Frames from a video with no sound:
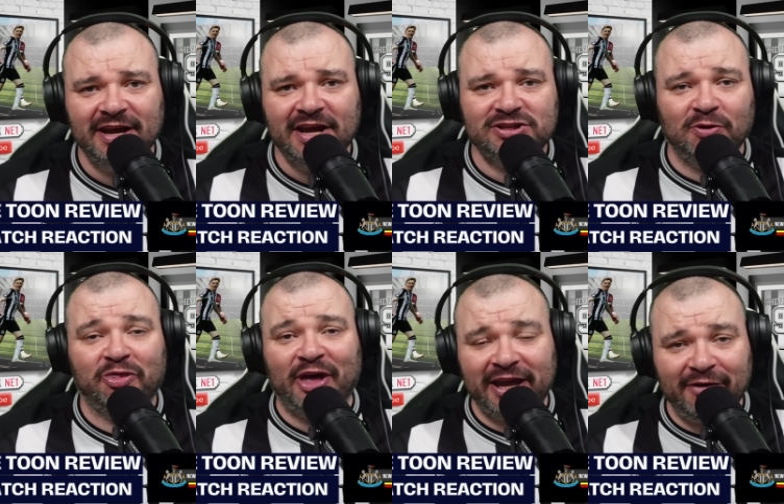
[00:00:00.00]
So
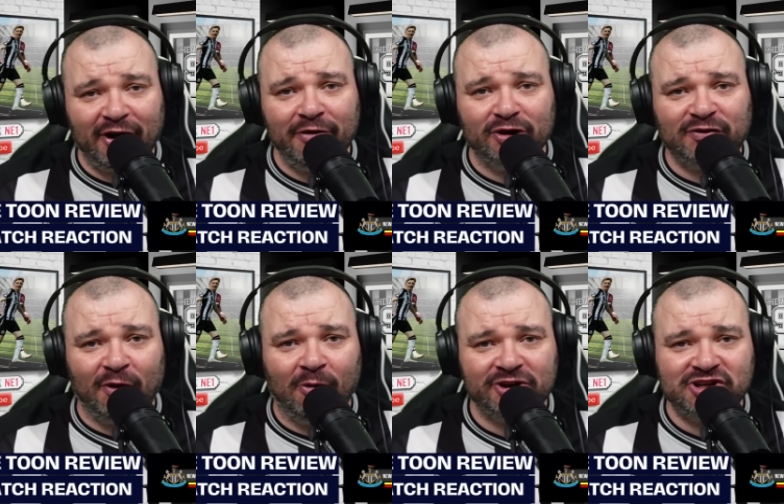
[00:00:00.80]
thank you very much for
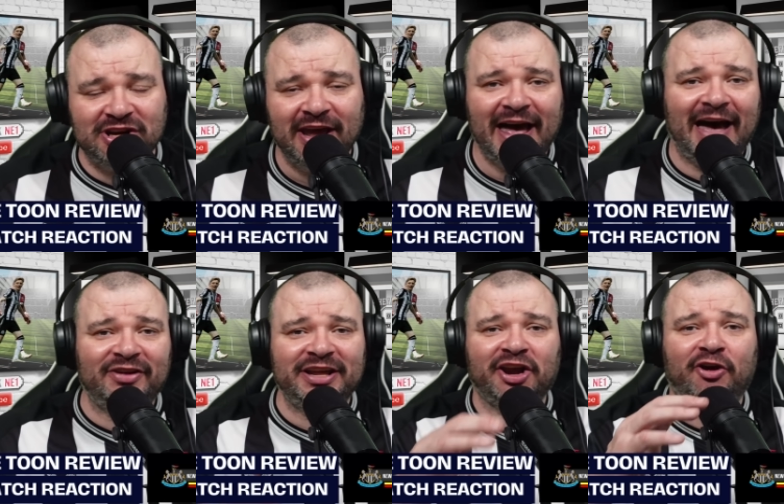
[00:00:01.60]
watching. Have an
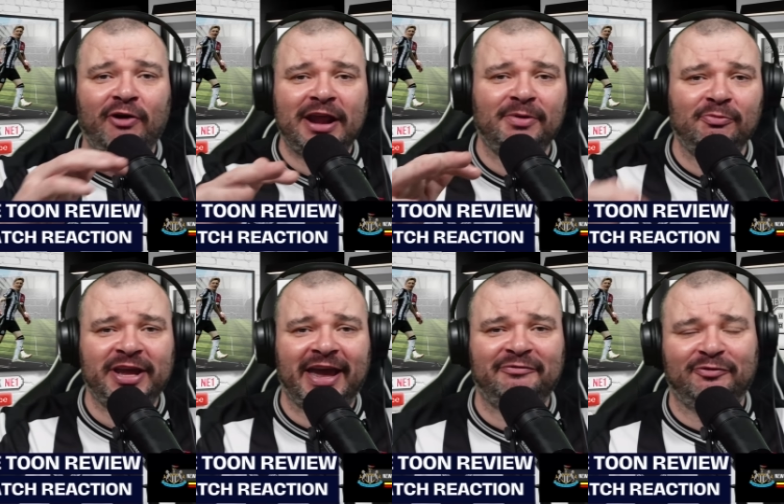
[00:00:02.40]
incredible
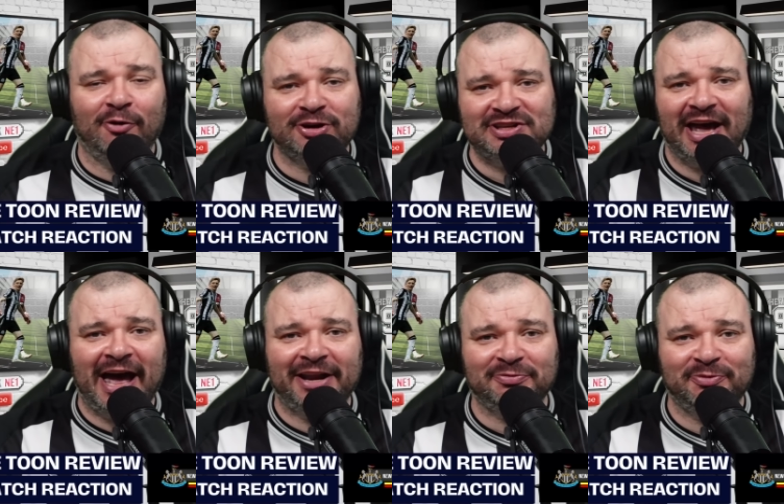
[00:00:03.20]
weekend, folks,
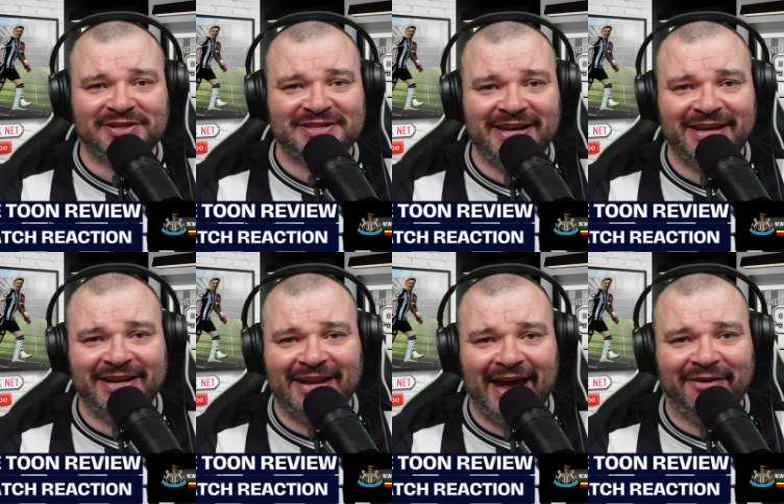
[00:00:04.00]
and we'll see you
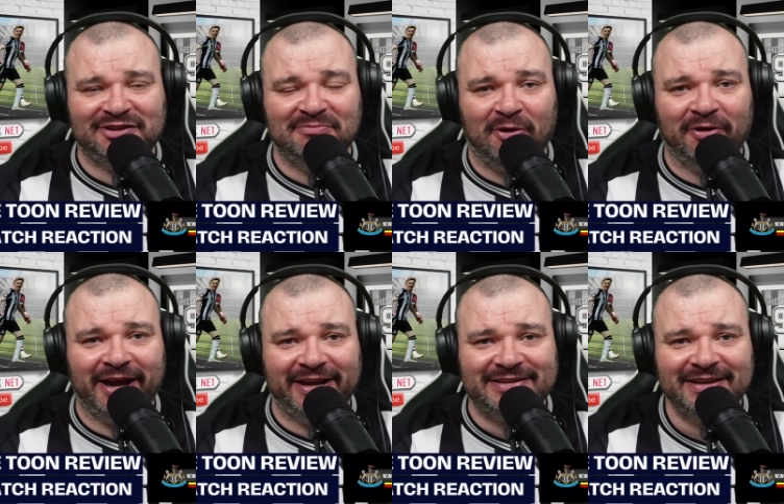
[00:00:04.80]
live tomorrow
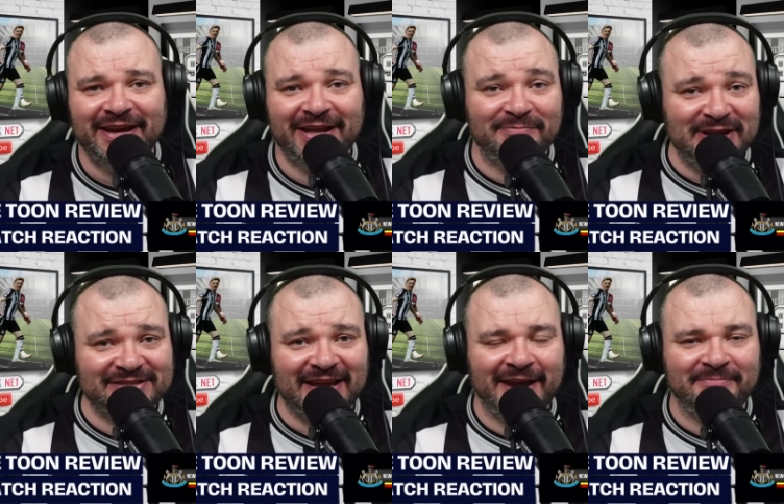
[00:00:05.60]
night. In the
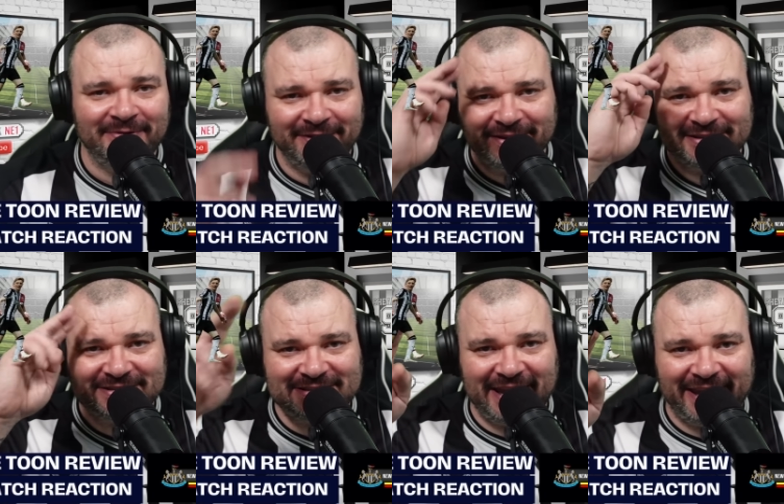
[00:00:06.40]
meantime,
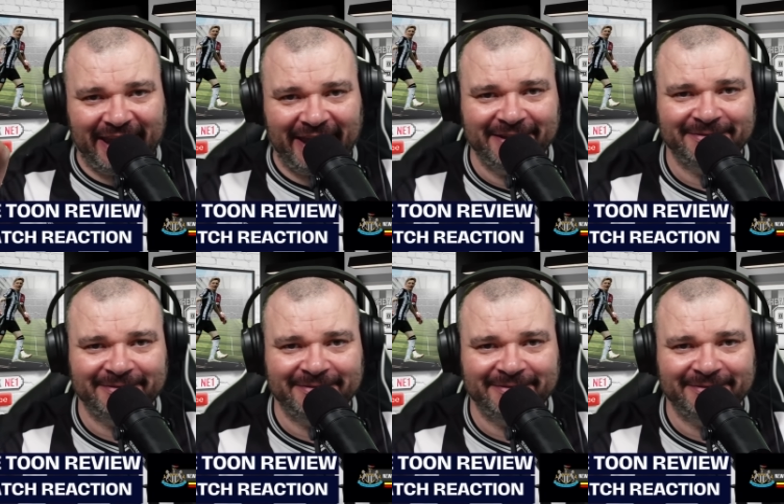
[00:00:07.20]
take care.